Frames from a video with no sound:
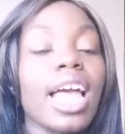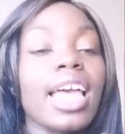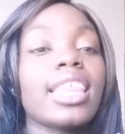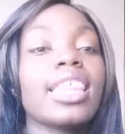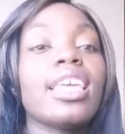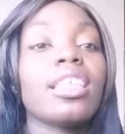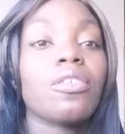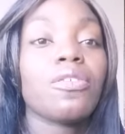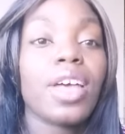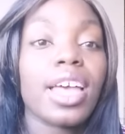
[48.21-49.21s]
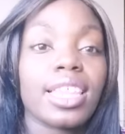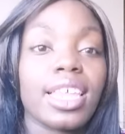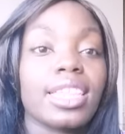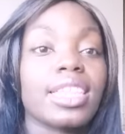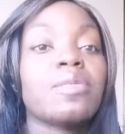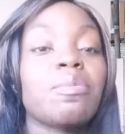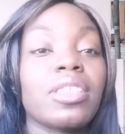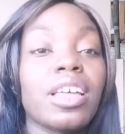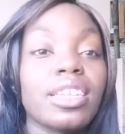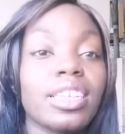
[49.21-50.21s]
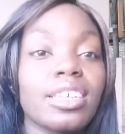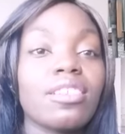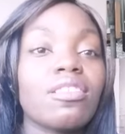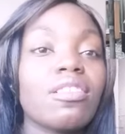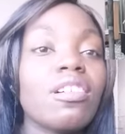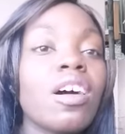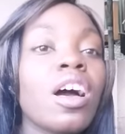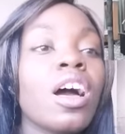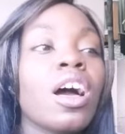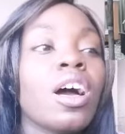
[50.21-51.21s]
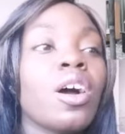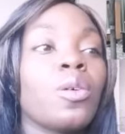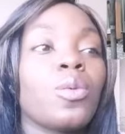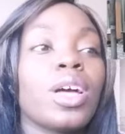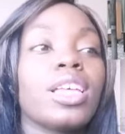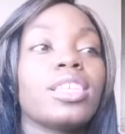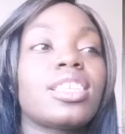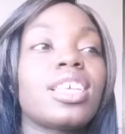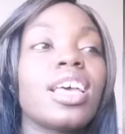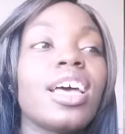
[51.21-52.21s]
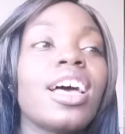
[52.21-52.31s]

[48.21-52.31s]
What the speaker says: I think the fact that this blood eagle was